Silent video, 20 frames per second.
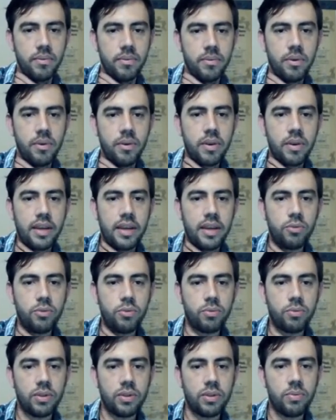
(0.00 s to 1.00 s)
okay, to
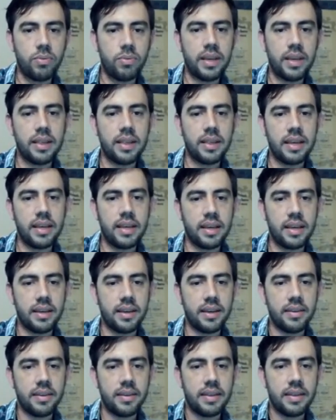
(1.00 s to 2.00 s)
retrieve the
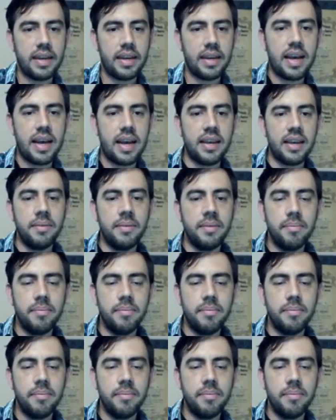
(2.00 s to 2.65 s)
knight.